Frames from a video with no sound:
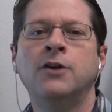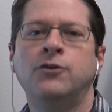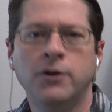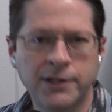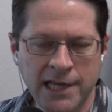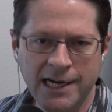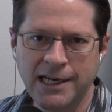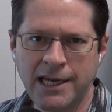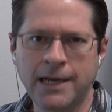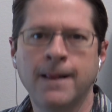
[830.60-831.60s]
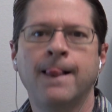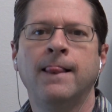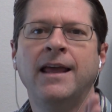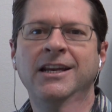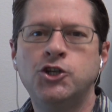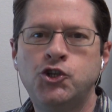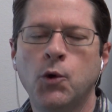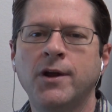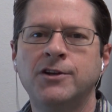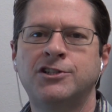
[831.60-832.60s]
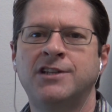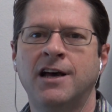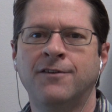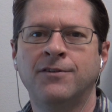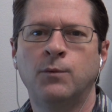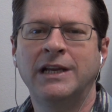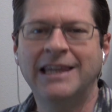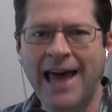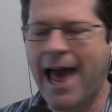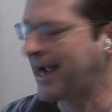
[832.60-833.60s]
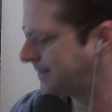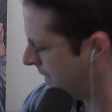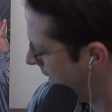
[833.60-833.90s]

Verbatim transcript: Do your technique, enjoy yourself, relax.